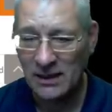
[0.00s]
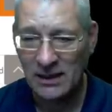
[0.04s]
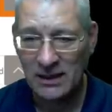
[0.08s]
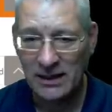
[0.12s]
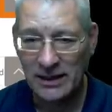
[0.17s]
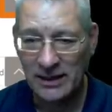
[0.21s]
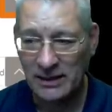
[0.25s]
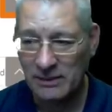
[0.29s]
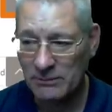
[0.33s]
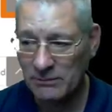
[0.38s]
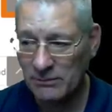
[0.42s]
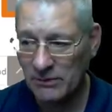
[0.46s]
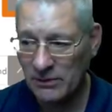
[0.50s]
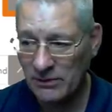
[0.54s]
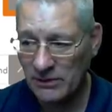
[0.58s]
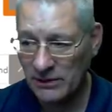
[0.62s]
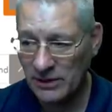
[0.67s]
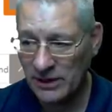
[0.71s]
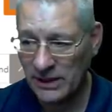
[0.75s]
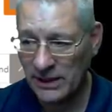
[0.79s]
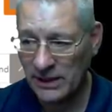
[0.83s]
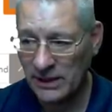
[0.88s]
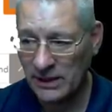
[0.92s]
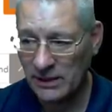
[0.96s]
it,
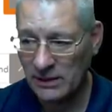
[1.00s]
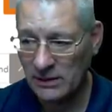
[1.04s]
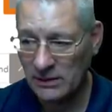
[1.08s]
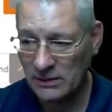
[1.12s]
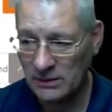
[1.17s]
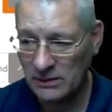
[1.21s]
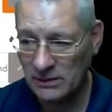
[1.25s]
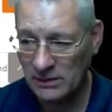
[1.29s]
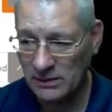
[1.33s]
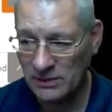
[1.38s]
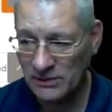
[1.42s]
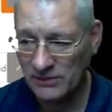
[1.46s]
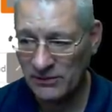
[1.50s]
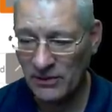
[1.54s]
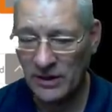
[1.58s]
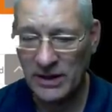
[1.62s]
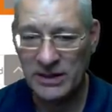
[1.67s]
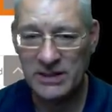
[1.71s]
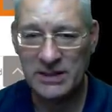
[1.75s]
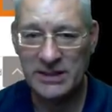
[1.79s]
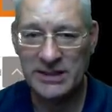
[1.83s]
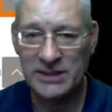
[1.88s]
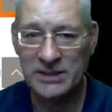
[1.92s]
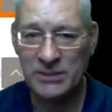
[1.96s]
the
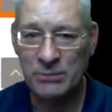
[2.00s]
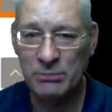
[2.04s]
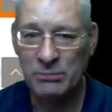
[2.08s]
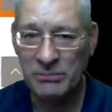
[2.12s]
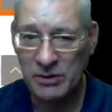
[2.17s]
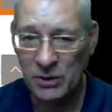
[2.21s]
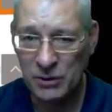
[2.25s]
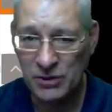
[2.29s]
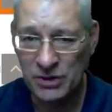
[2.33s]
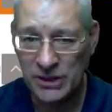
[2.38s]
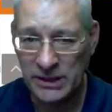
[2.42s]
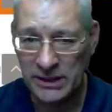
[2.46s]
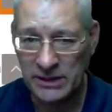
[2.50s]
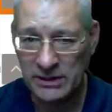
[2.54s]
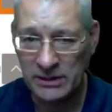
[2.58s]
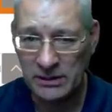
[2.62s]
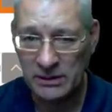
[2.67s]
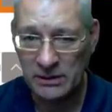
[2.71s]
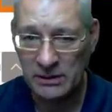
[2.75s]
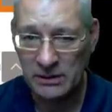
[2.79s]
device is muted